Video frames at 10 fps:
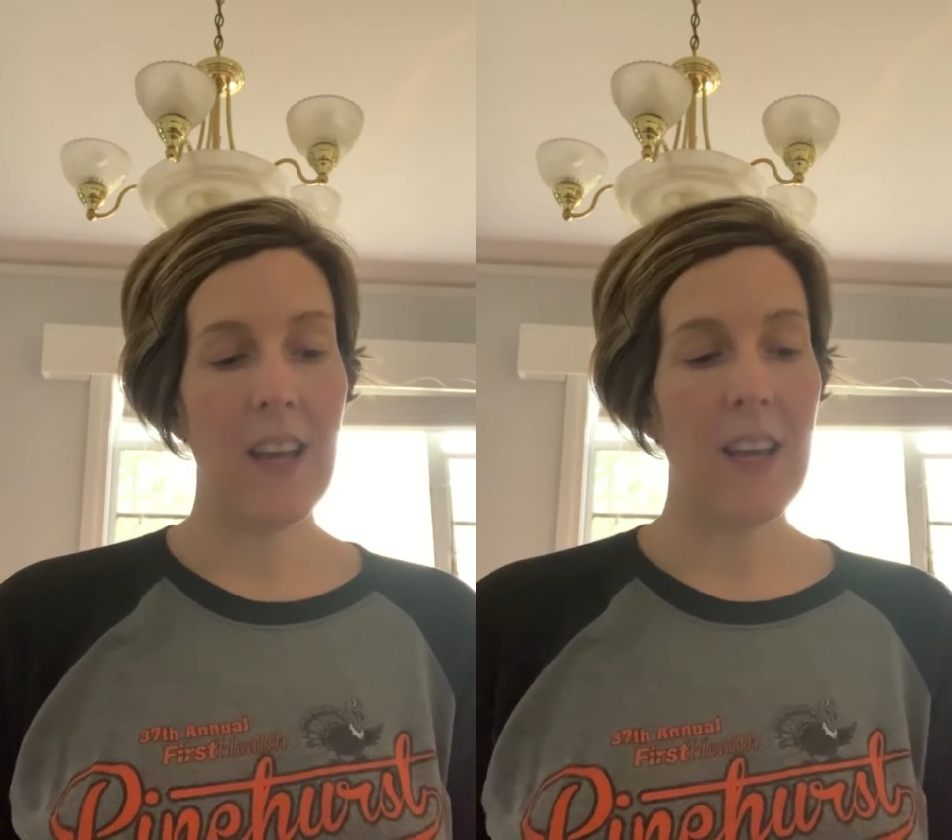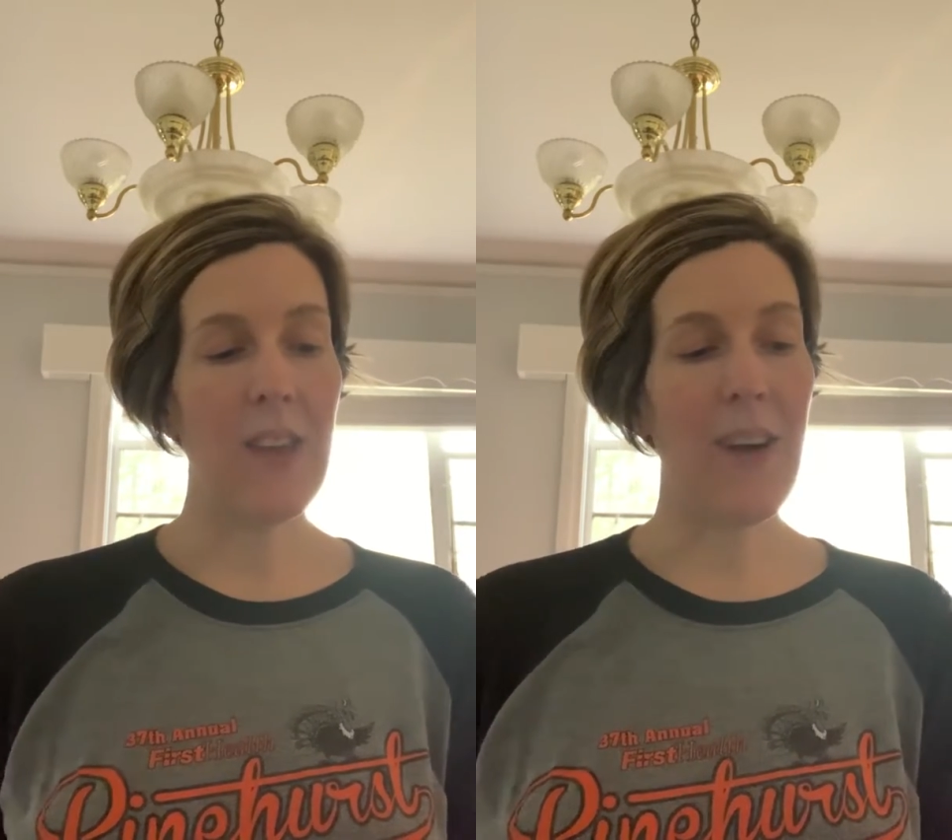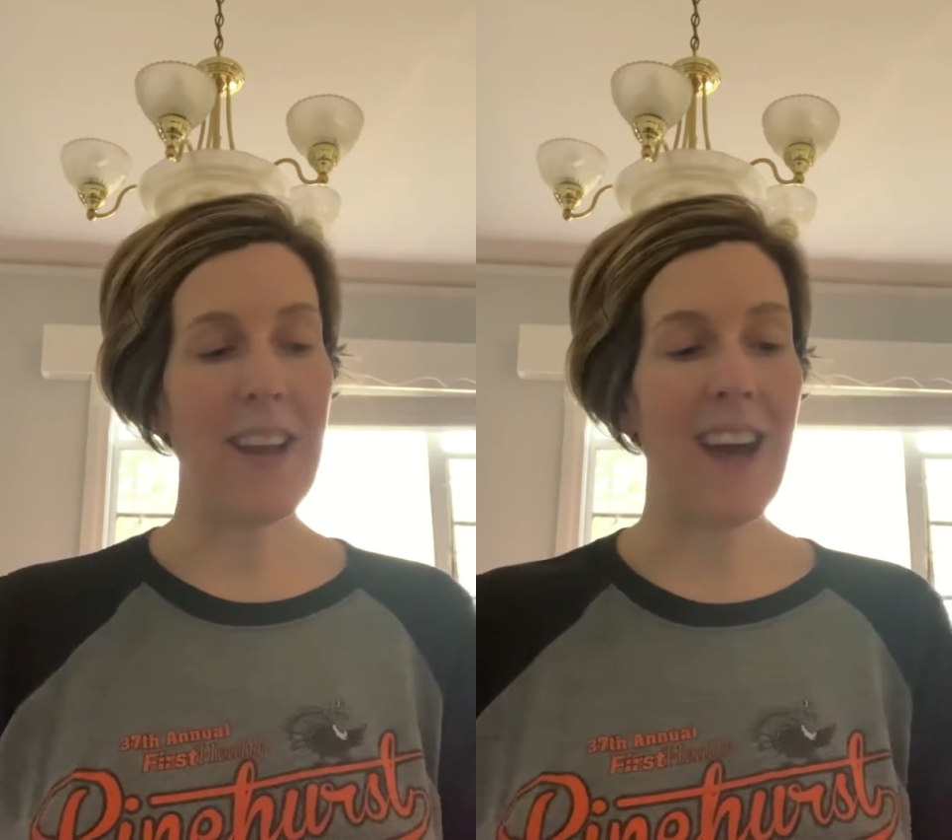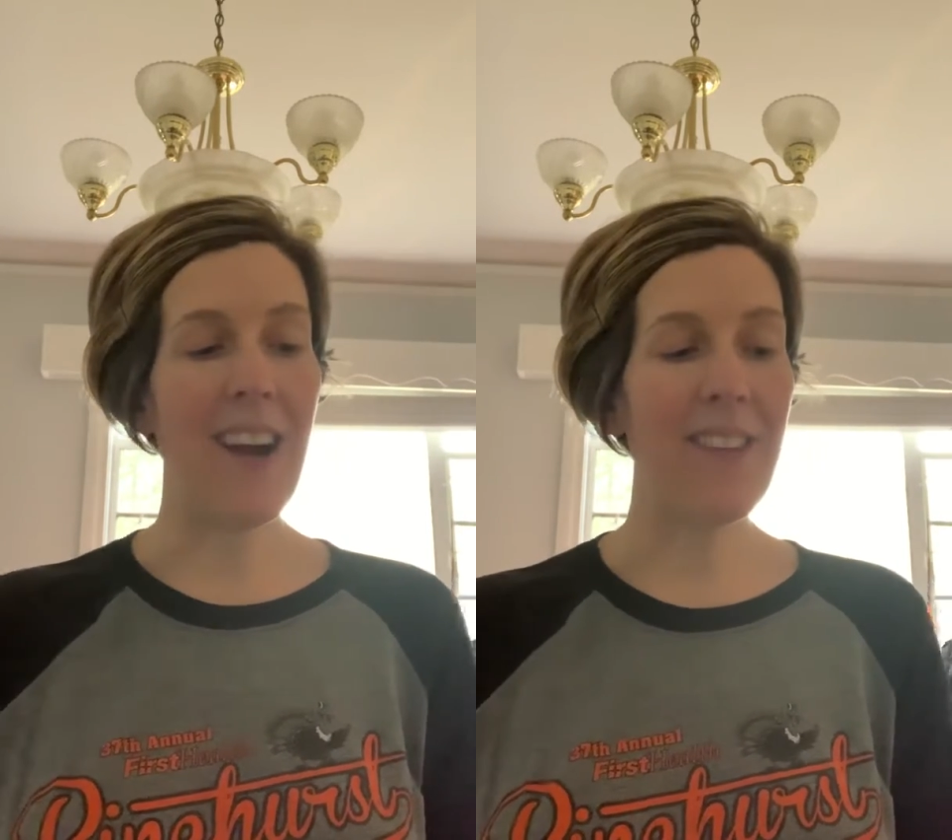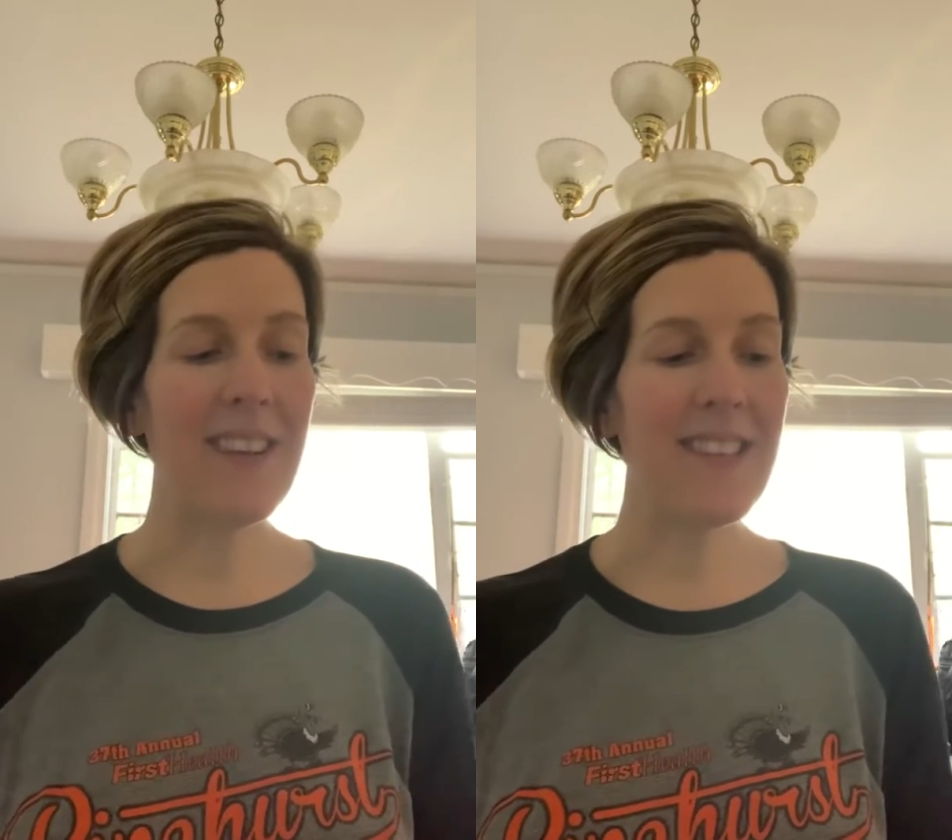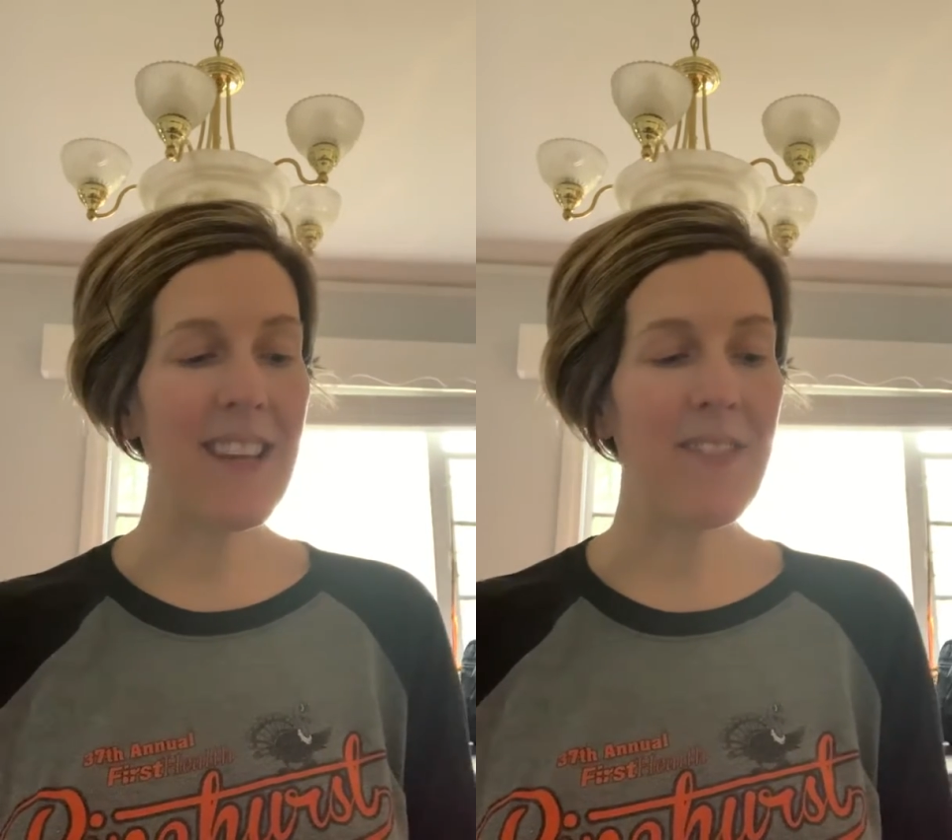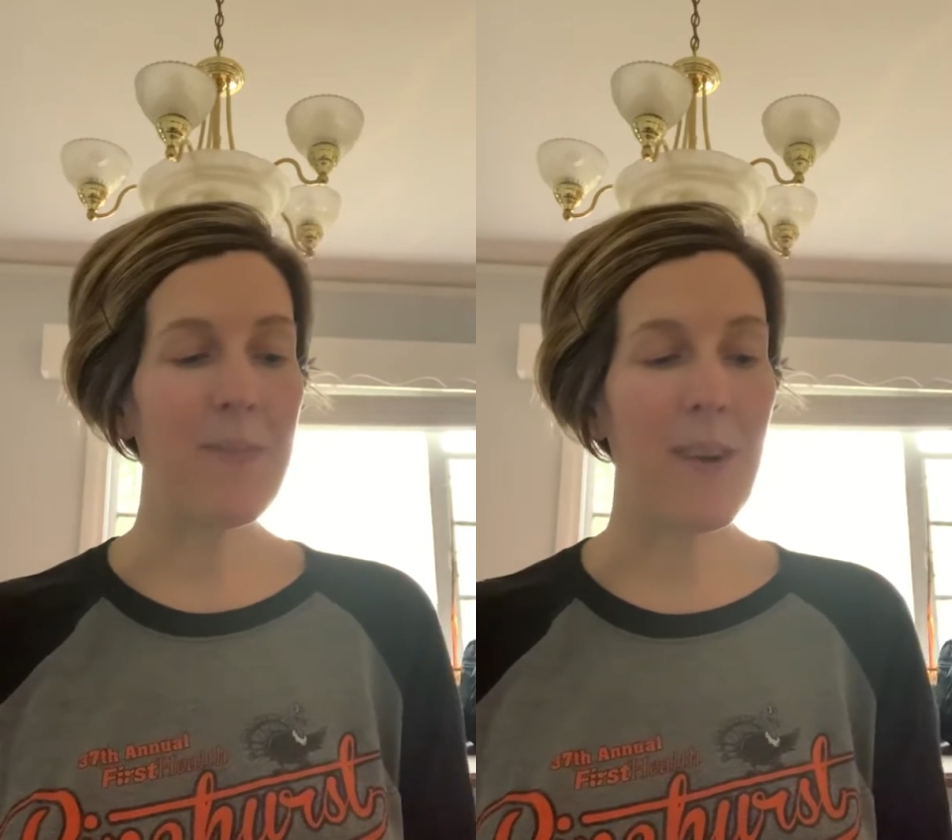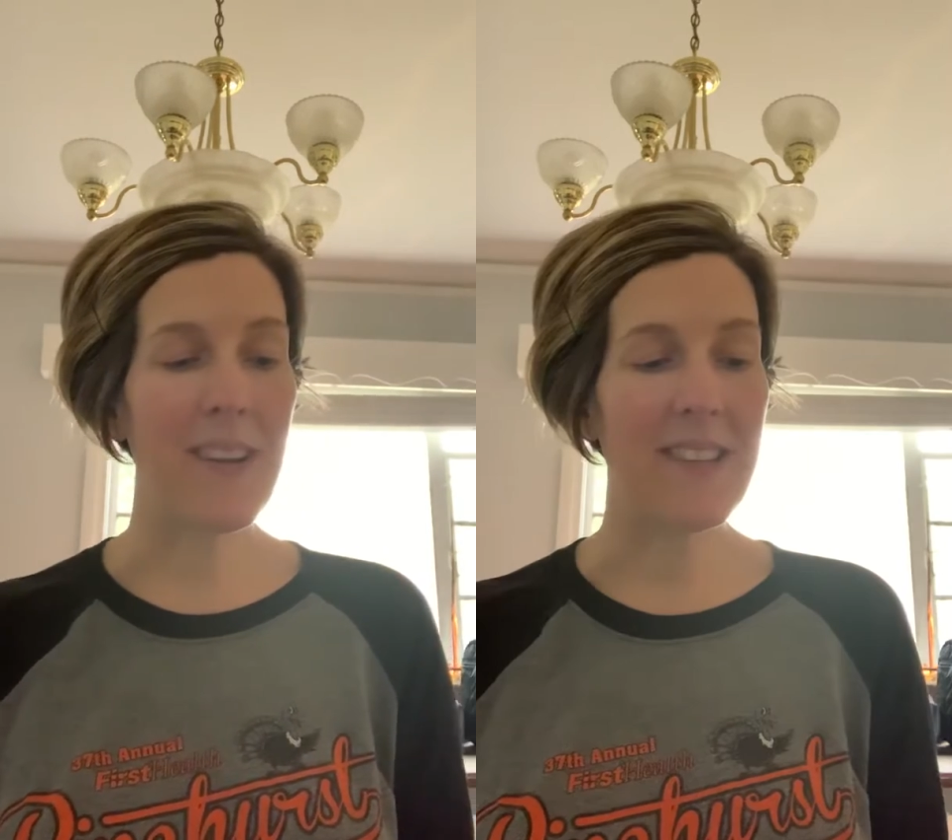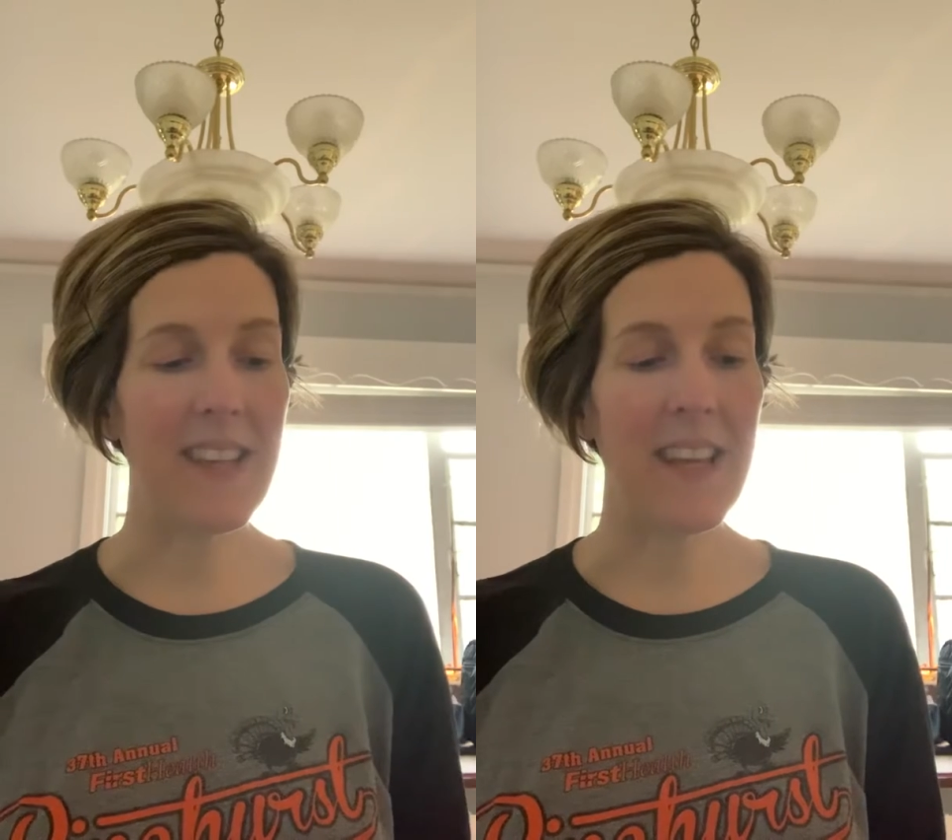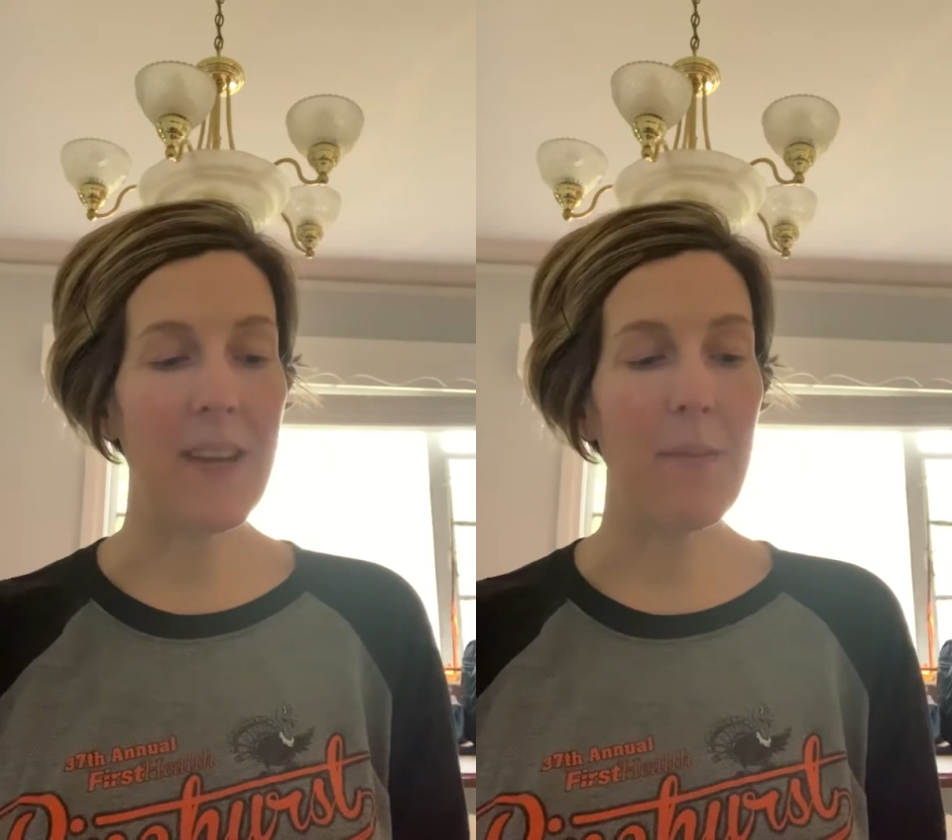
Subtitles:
You had not received mercy,